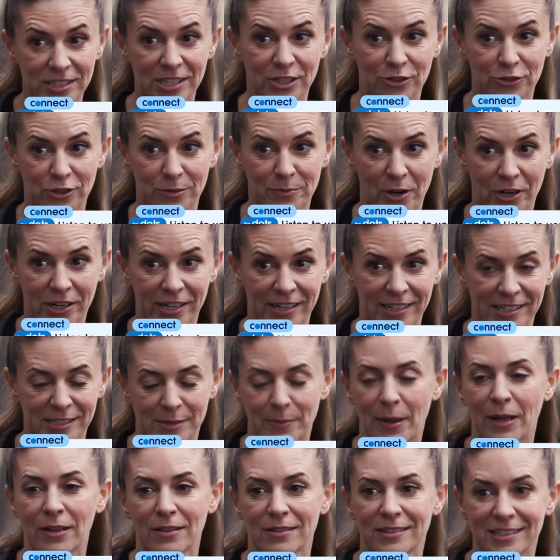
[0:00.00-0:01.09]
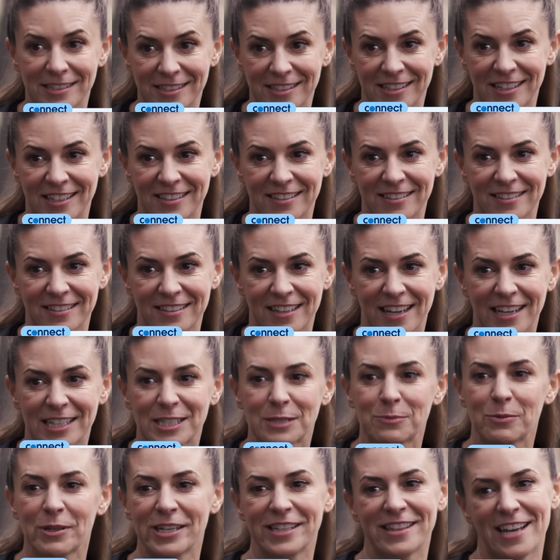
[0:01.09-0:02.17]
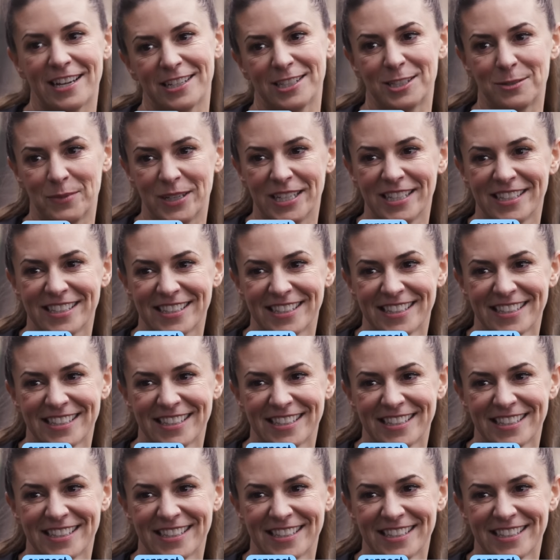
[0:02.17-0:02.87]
century marketing is about listening. Explain that to me.